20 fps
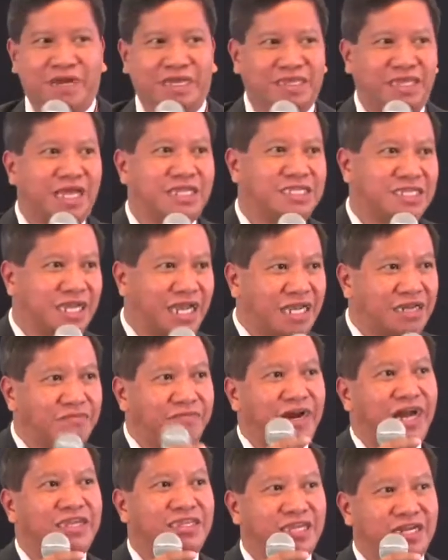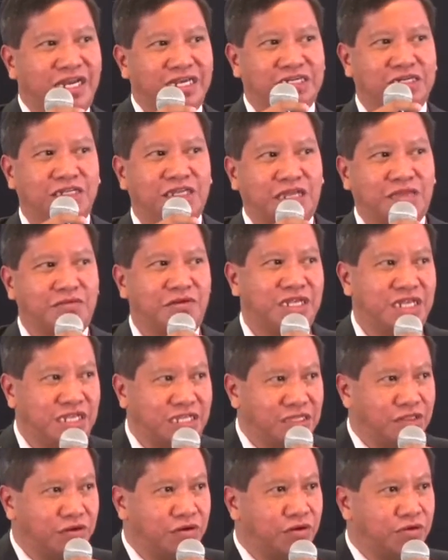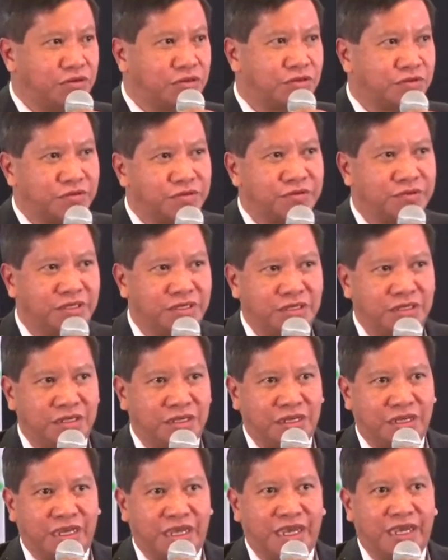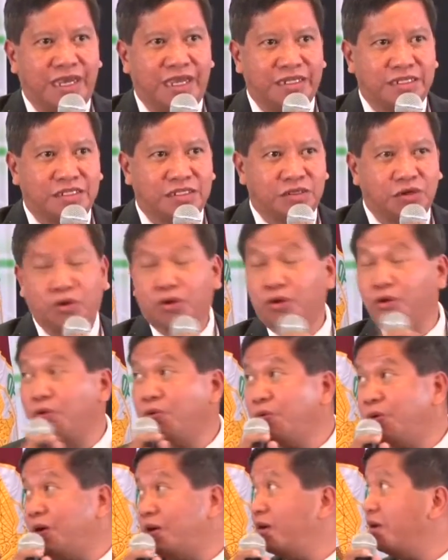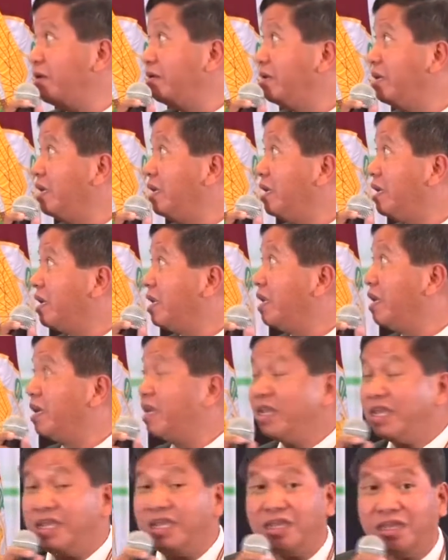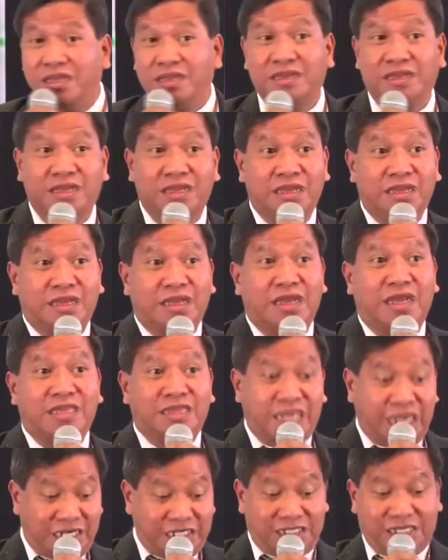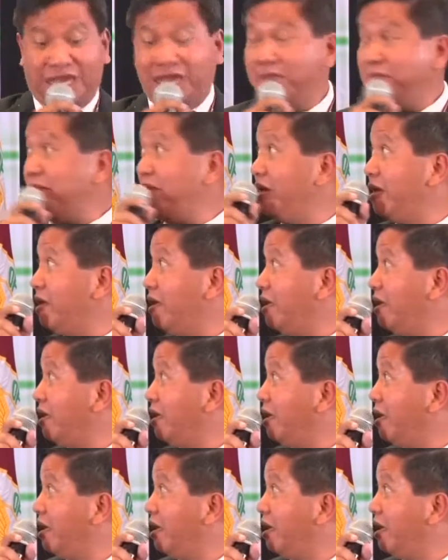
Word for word: but that's the kind of iteration that we need to go through. And so uh, clearly, it takes time.